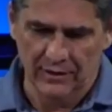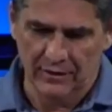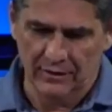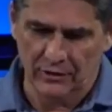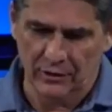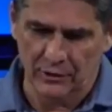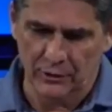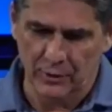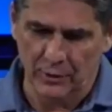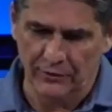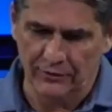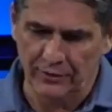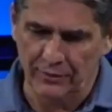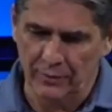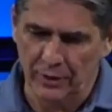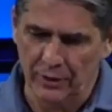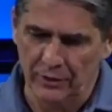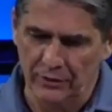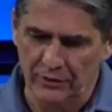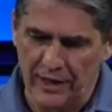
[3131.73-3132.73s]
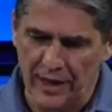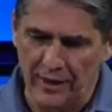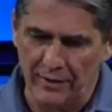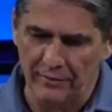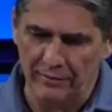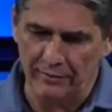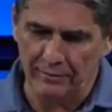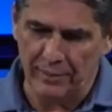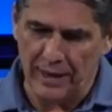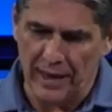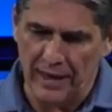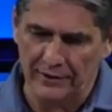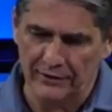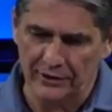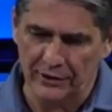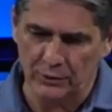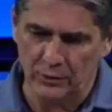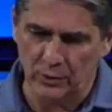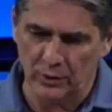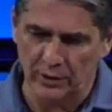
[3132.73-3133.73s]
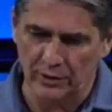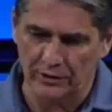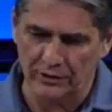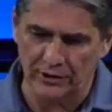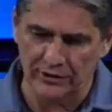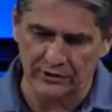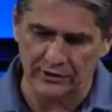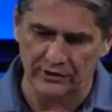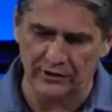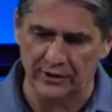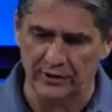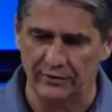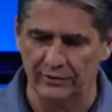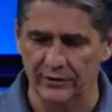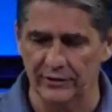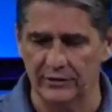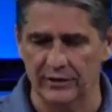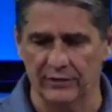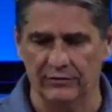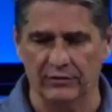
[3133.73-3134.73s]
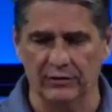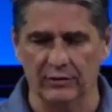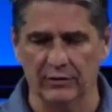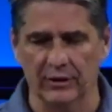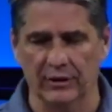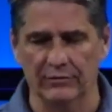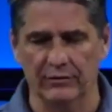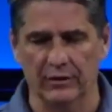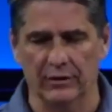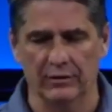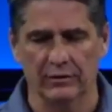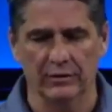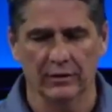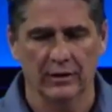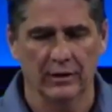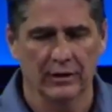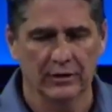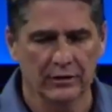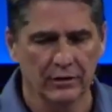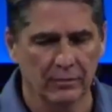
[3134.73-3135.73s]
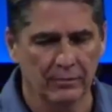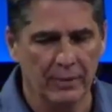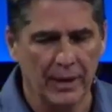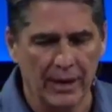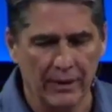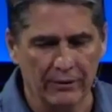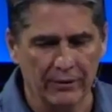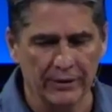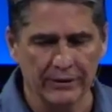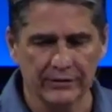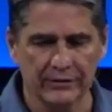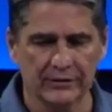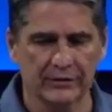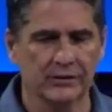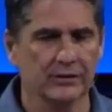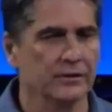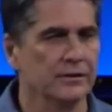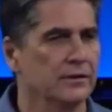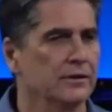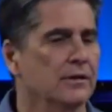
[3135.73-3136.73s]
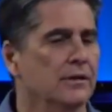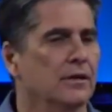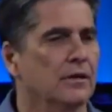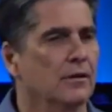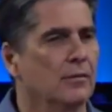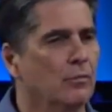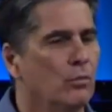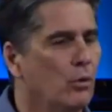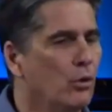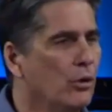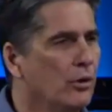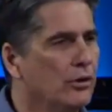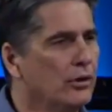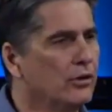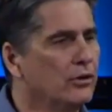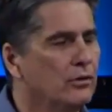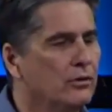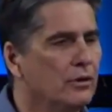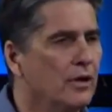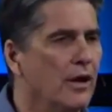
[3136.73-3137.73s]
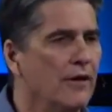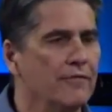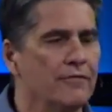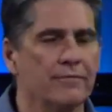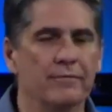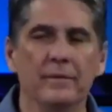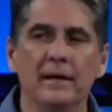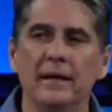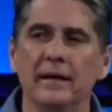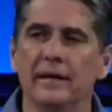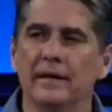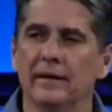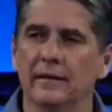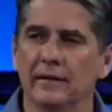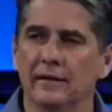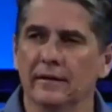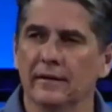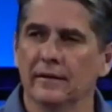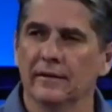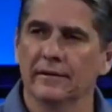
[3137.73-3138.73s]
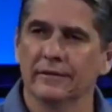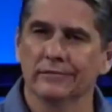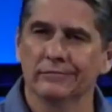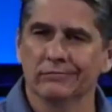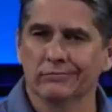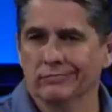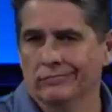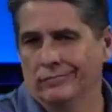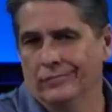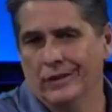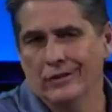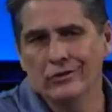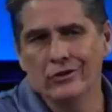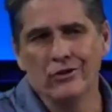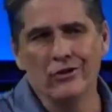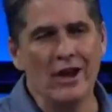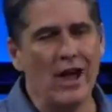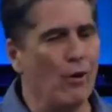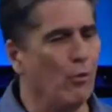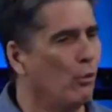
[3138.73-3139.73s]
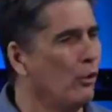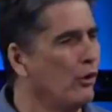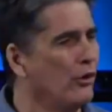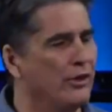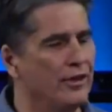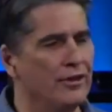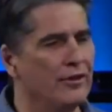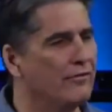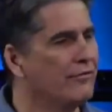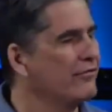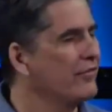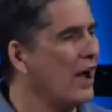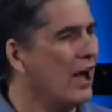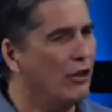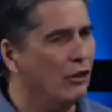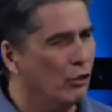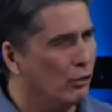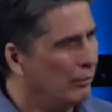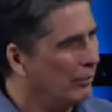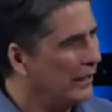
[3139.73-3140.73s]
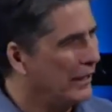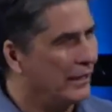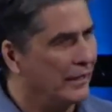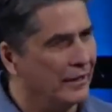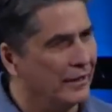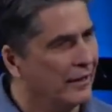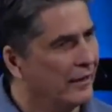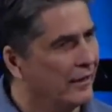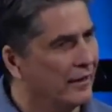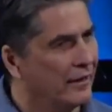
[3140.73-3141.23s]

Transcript: Of course, we're familiar with that passage where Jesus said, listen, if you love your, your parents more than you love me, then you're not worthy to follow me.